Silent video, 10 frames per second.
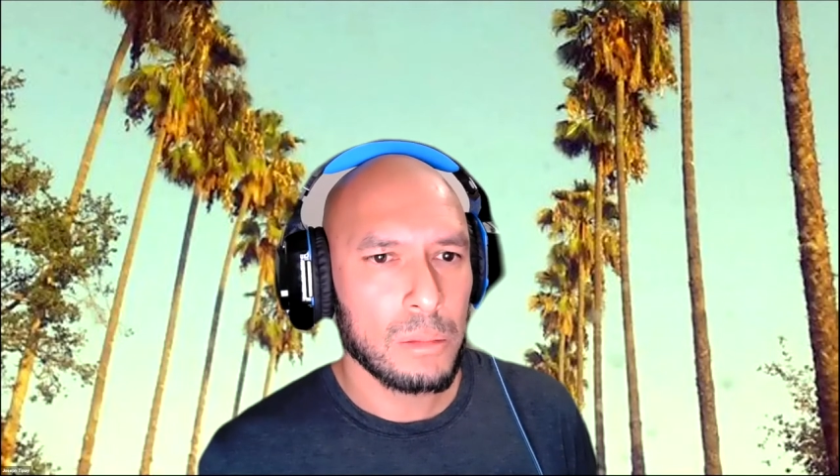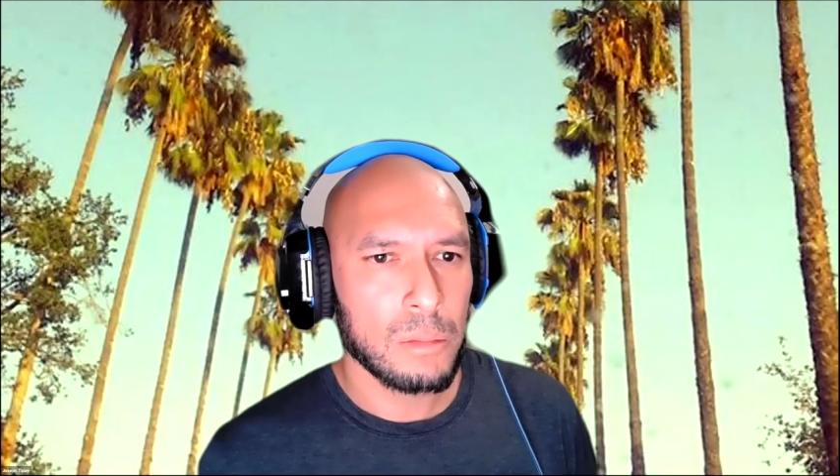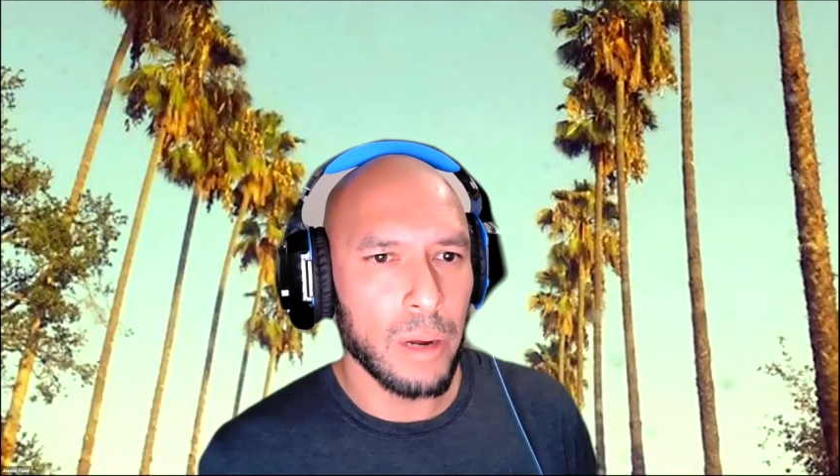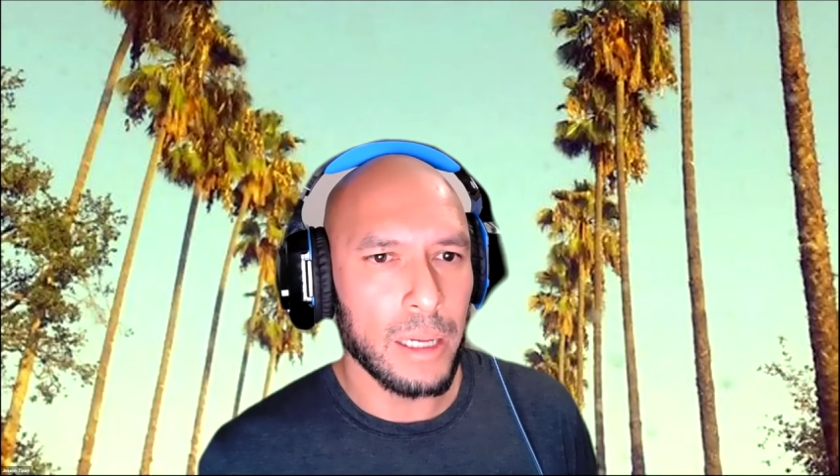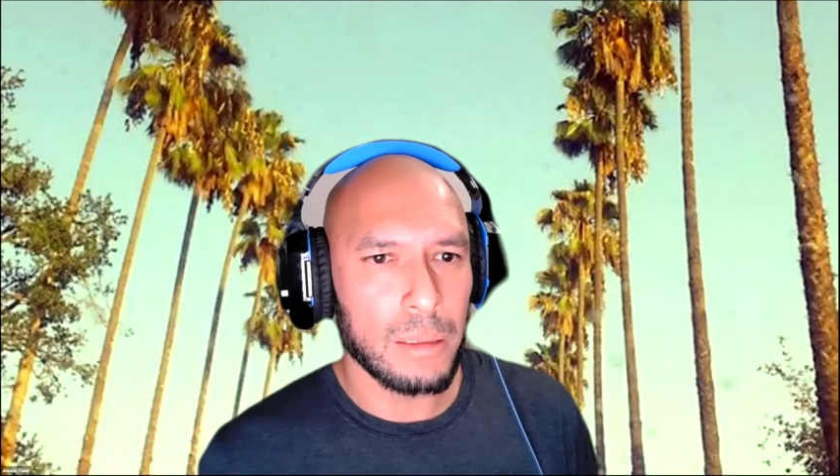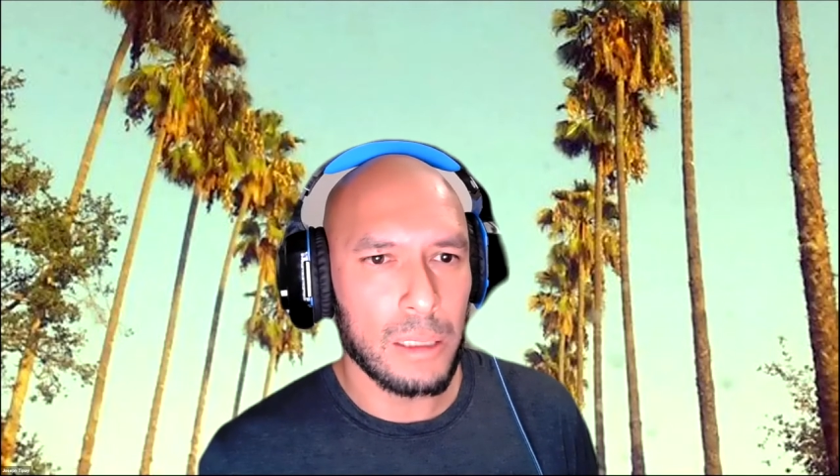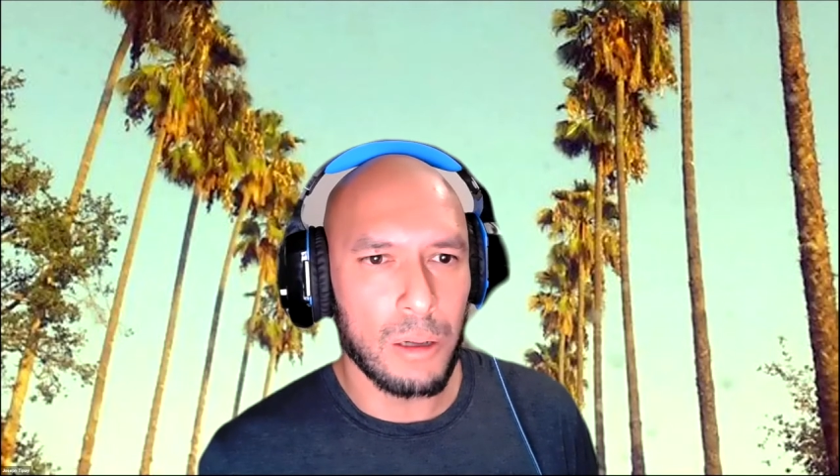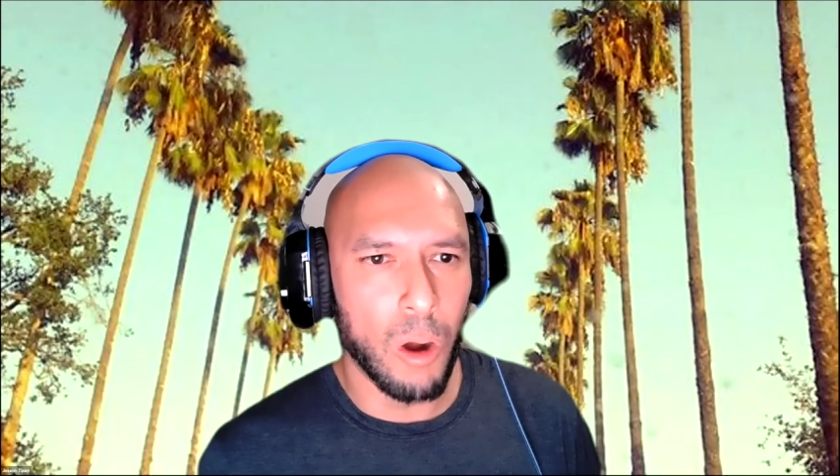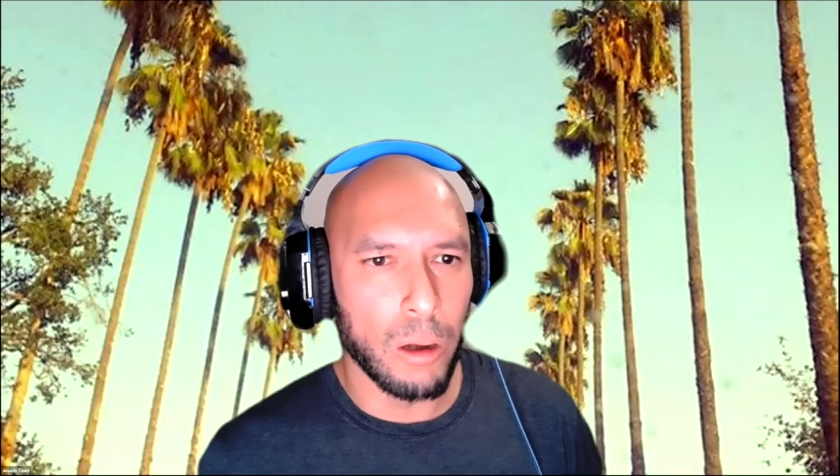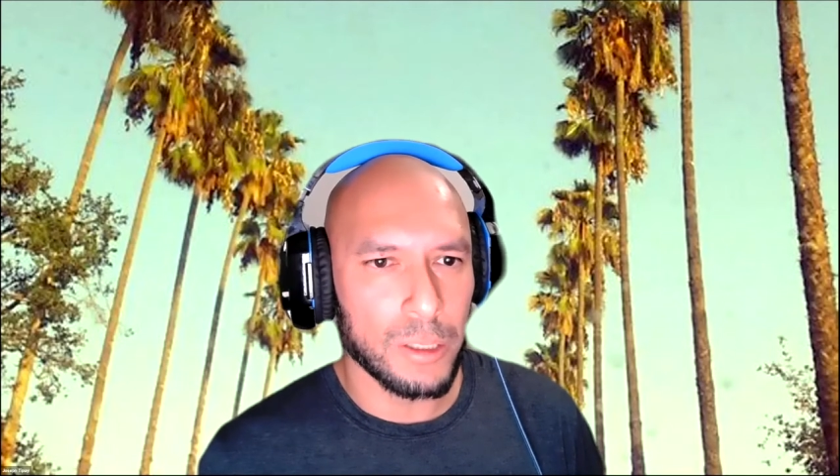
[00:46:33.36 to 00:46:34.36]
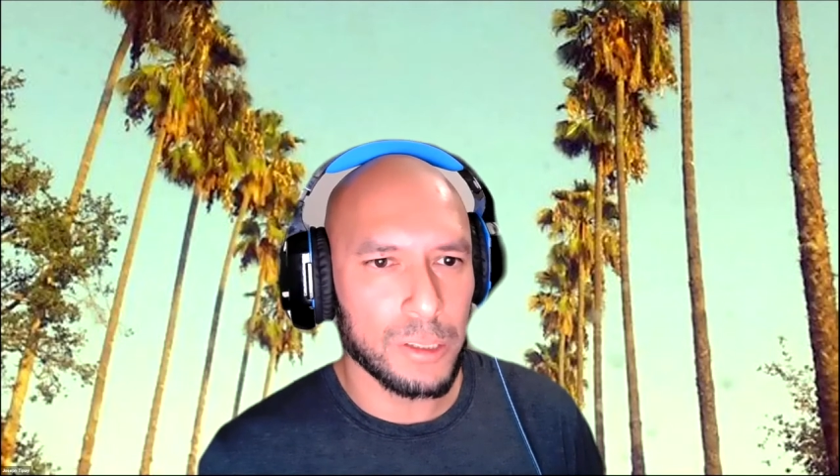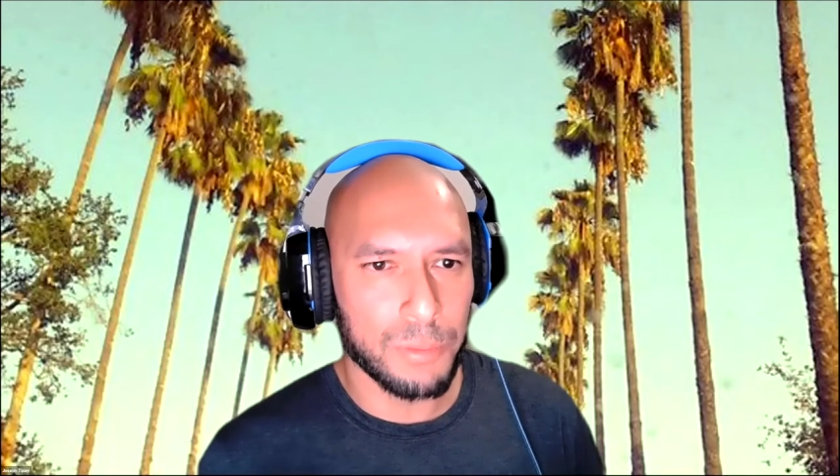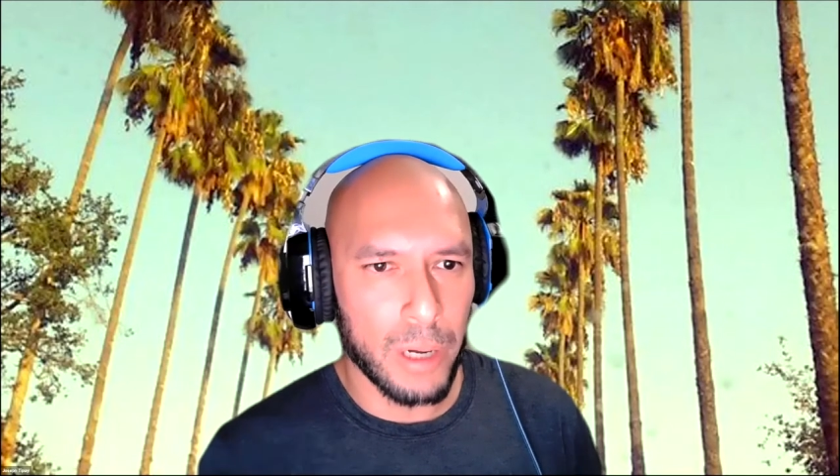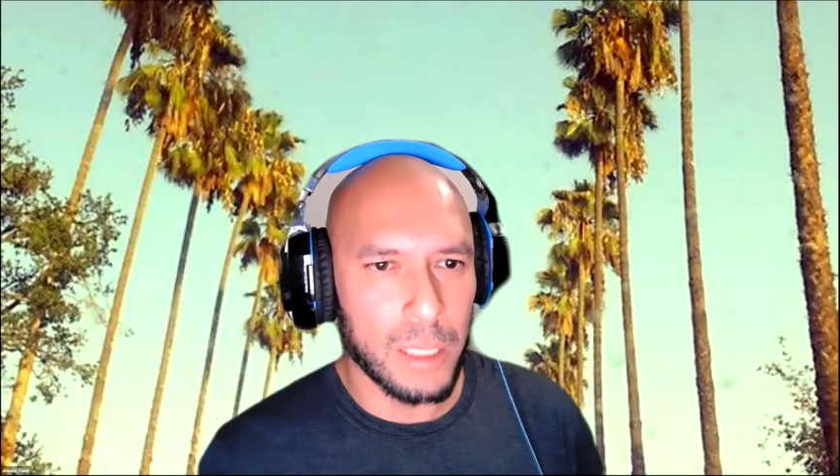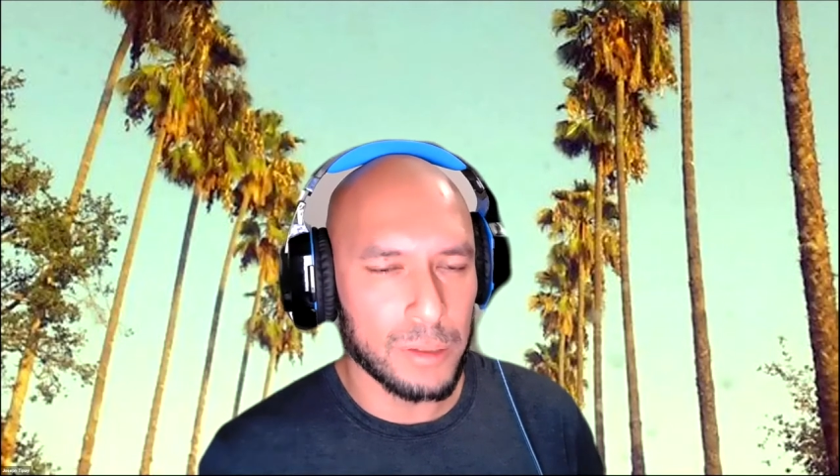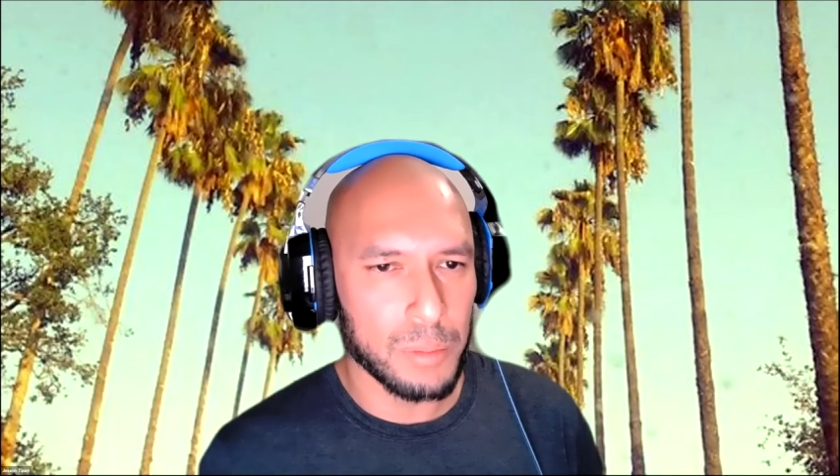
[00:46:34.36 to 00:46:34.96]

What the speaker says: right? Artists, friends,